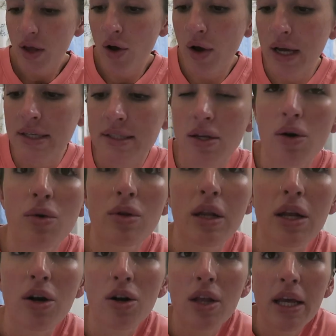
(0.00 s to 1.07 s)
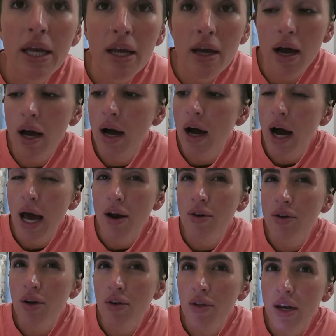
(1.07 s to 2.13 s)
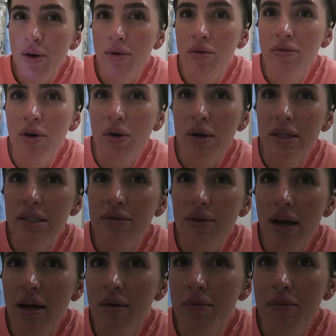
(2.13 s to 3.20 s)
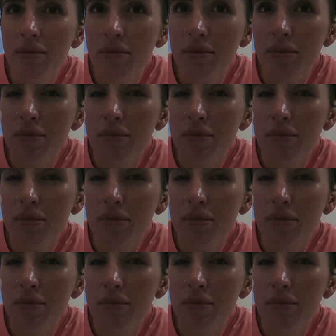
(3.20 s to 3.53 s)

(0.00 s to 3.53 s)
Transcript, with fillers: Okay, so literally, I don't know that it will focus if I